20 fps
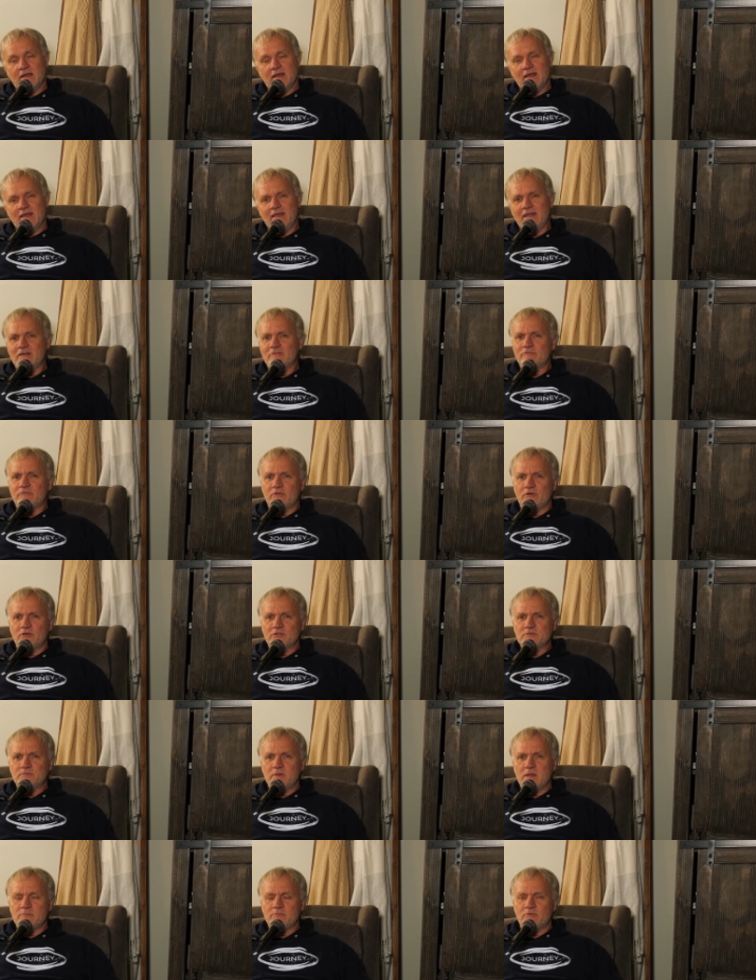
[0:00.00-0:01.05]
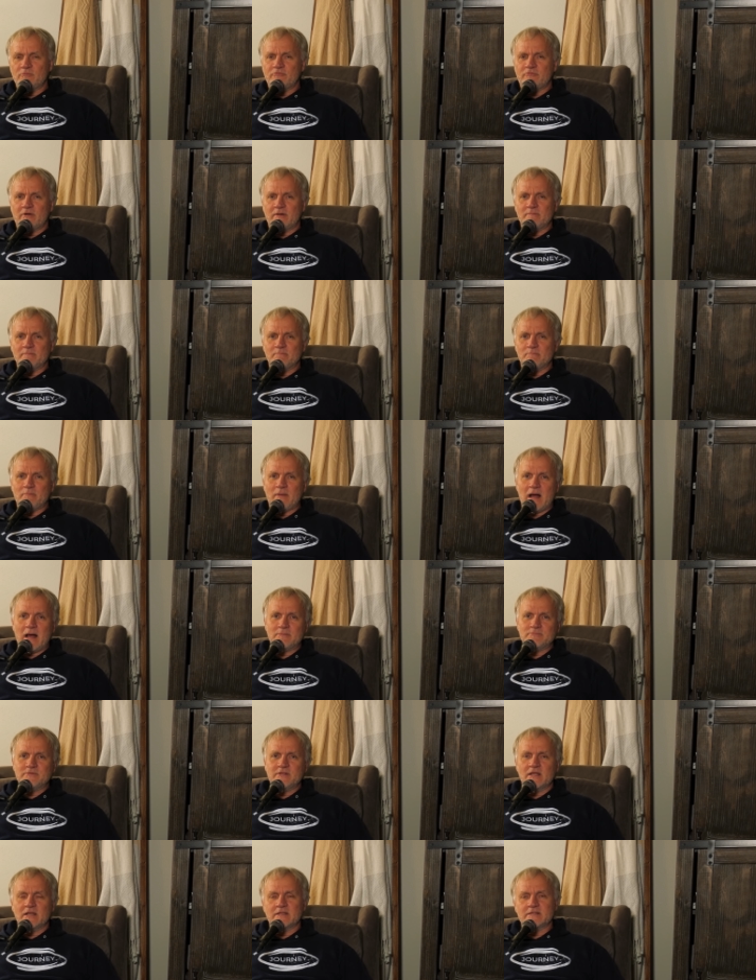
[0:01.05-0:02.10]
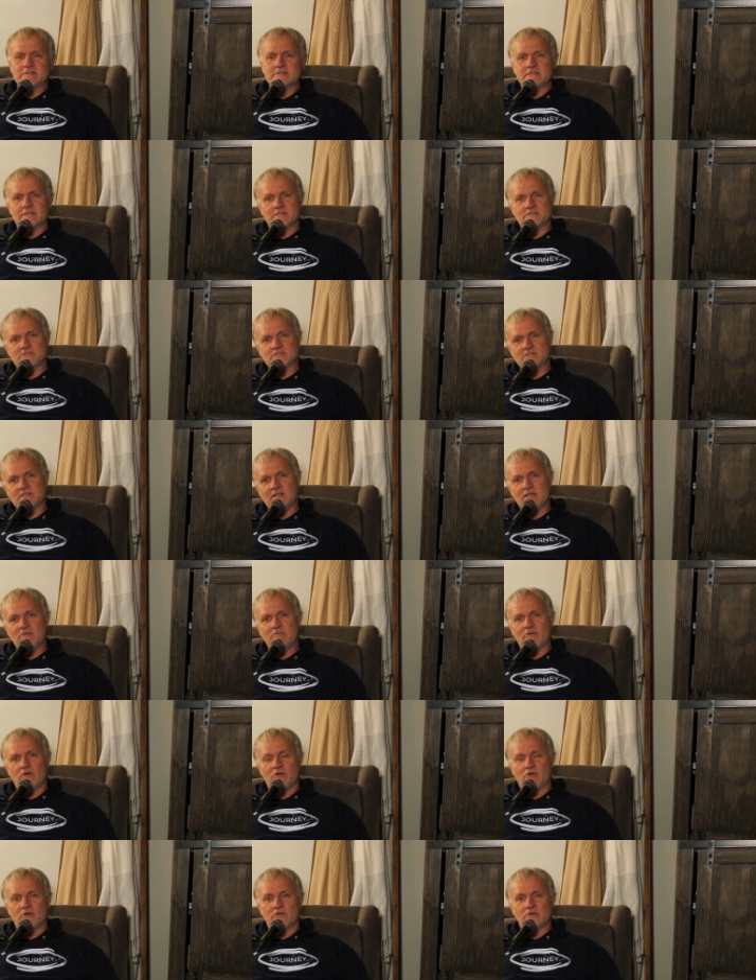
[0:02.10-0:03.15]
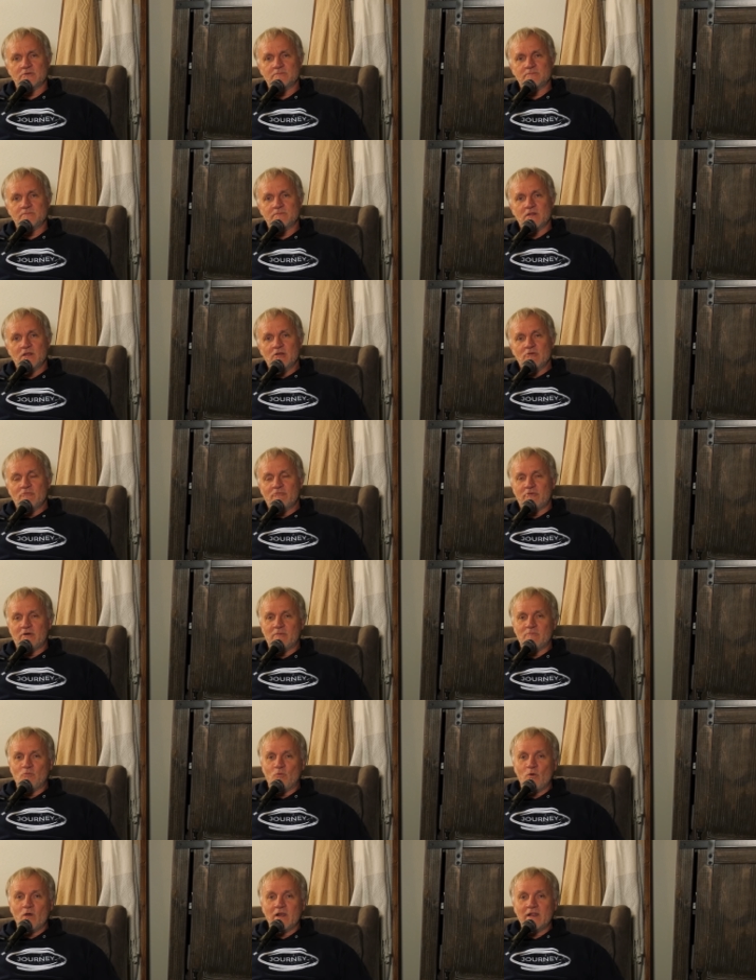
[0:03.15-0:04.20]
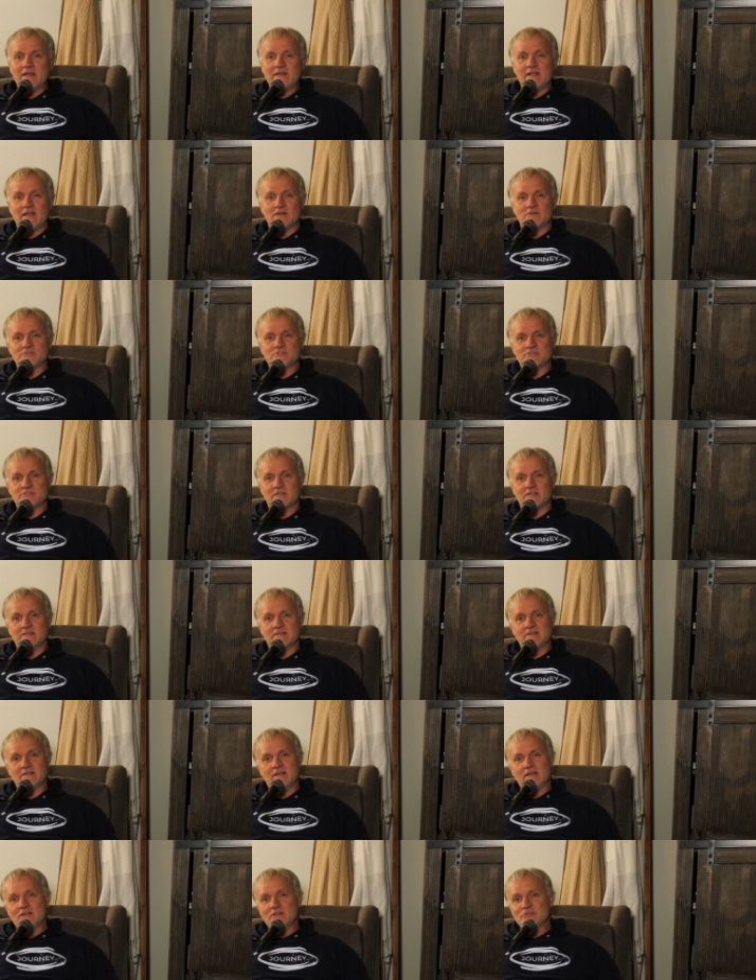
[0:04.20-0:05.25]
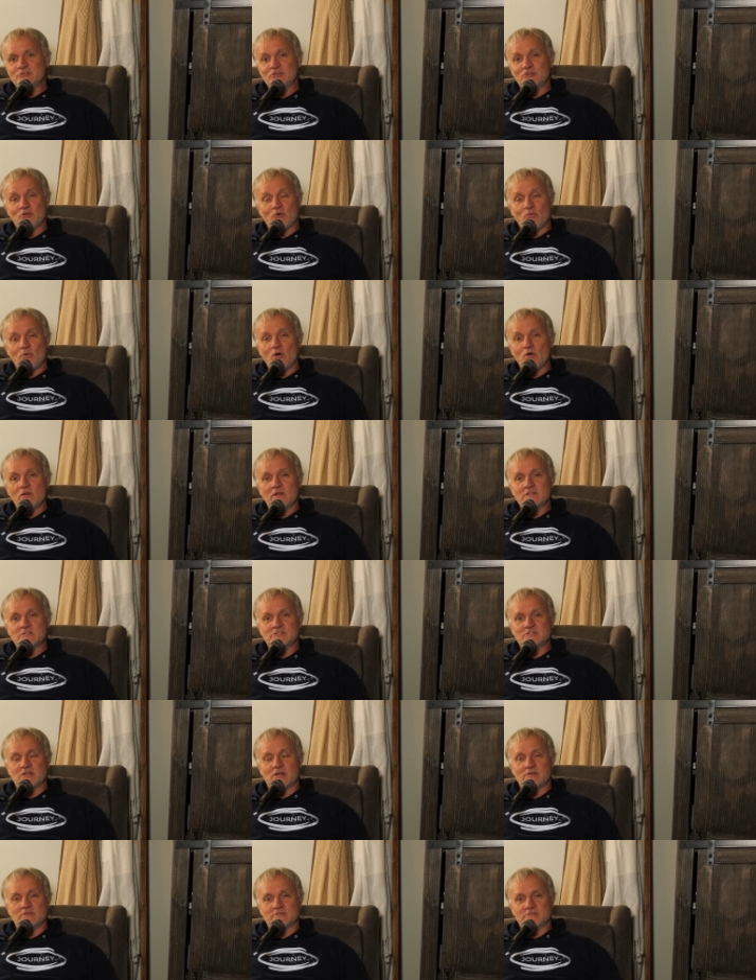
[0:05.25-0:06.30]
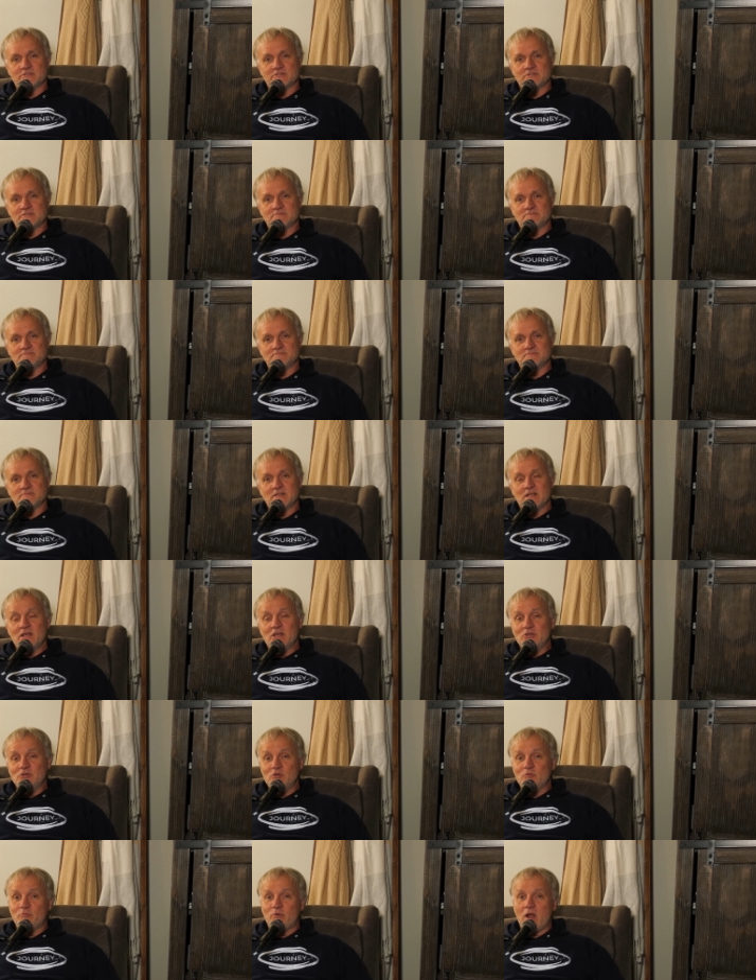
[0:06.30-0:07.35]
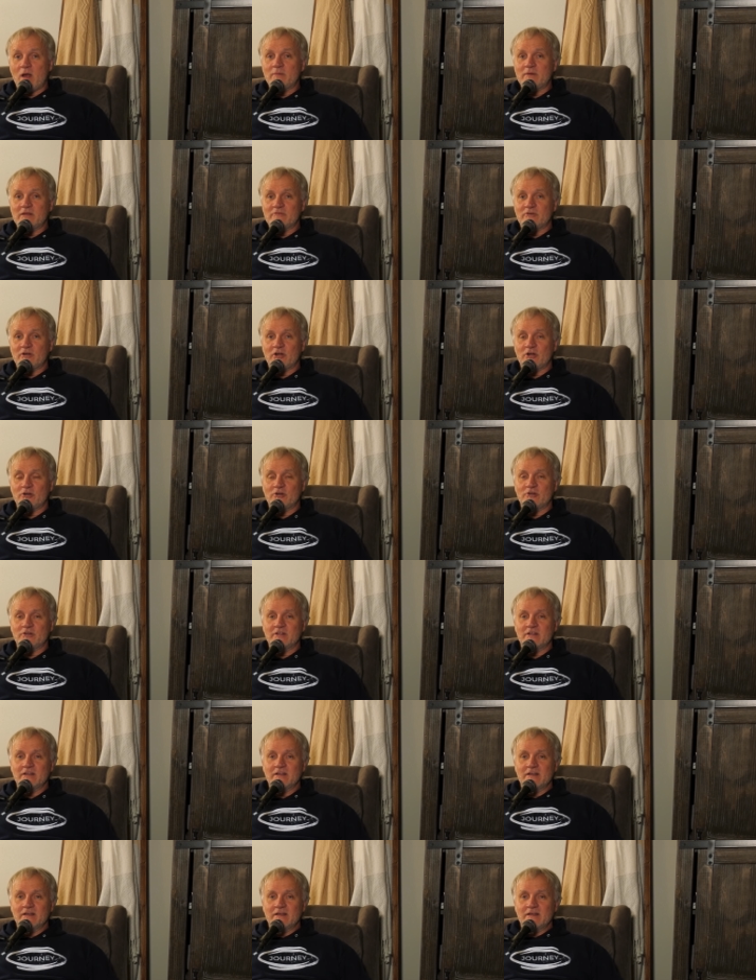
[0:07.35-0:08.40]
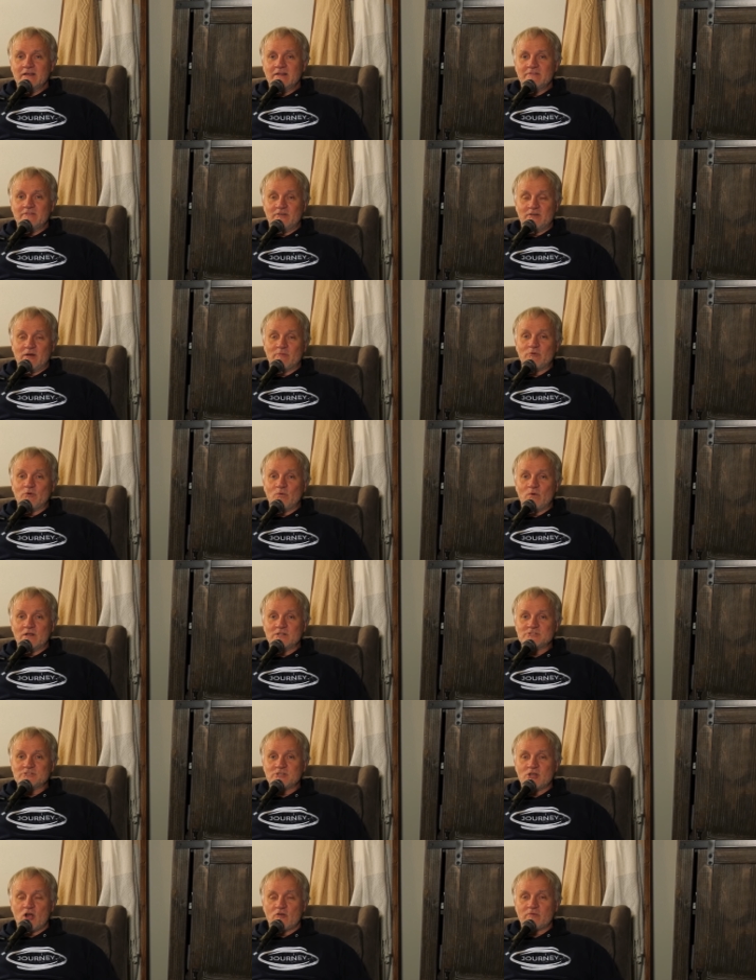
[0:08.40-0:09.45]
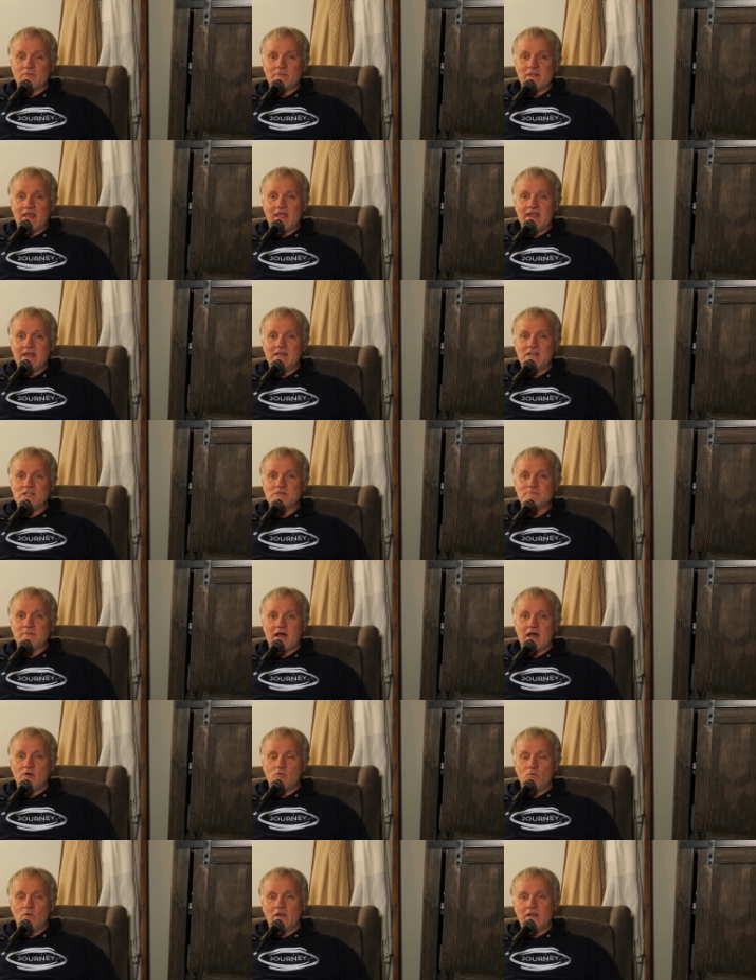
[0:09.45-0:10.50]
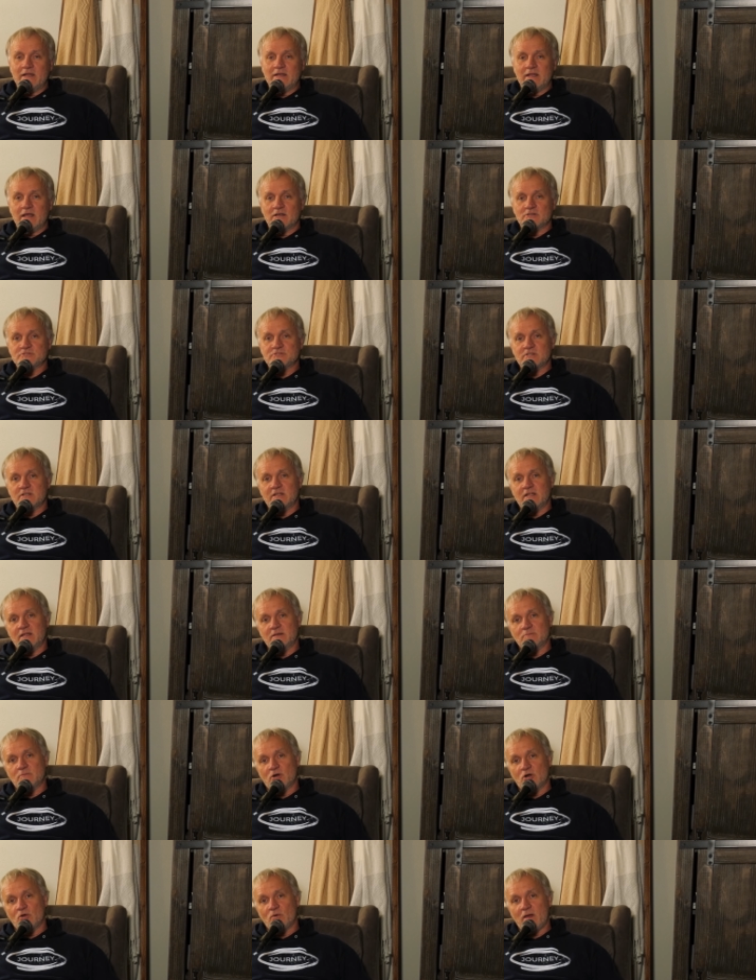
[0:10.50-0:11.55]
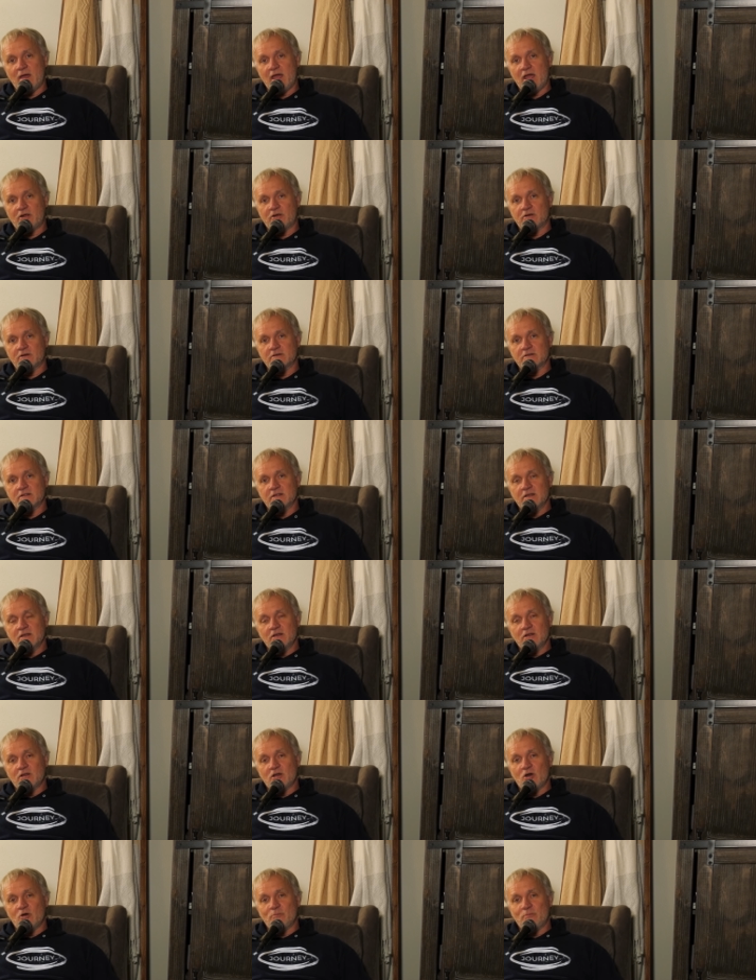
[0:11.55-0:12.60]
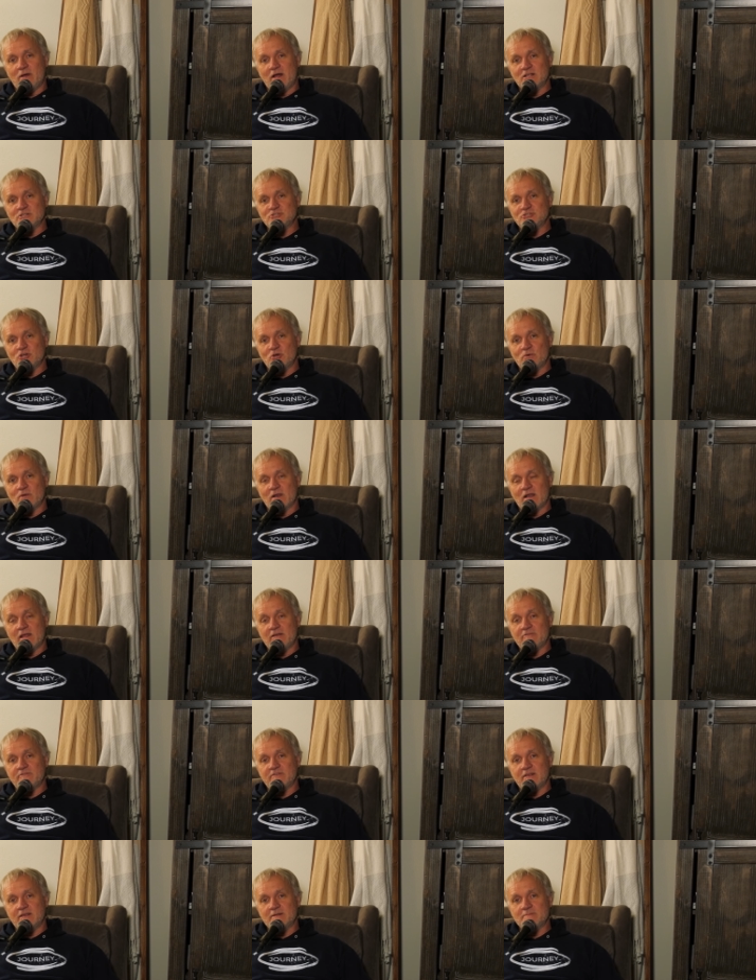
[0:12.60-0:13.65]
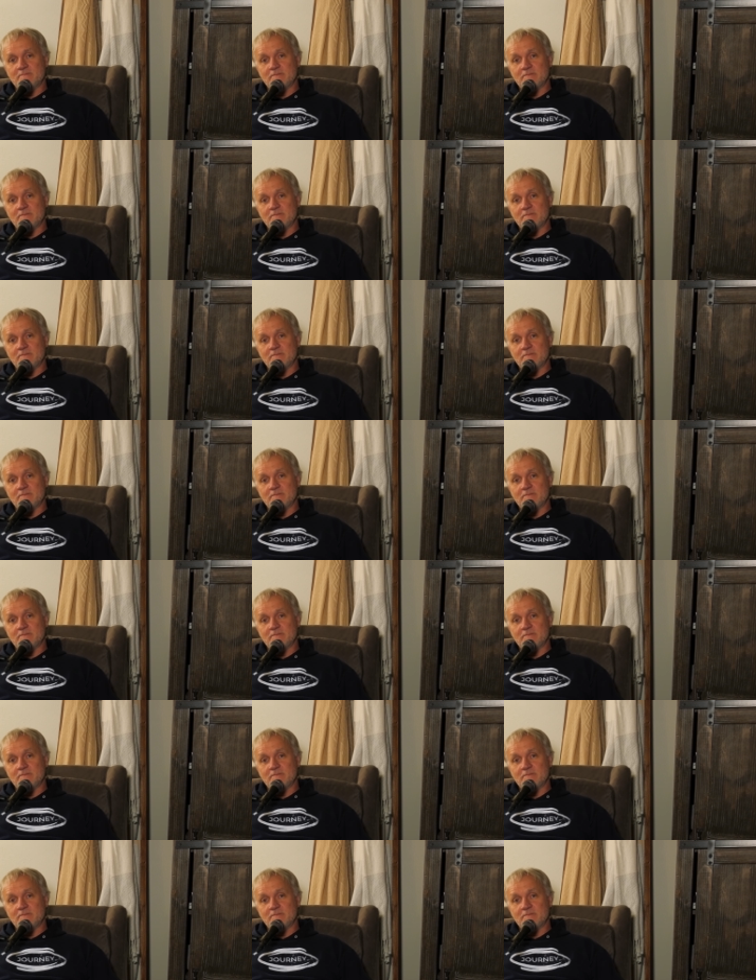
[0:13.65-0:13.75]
He influenced people from Bob Dylan to Steve Earle, from Willie Nelson to the Rolling Stones. You probably have heard the number one song from the 80s by Willie Nelson and Merle Haggard called Pancho and Lefty.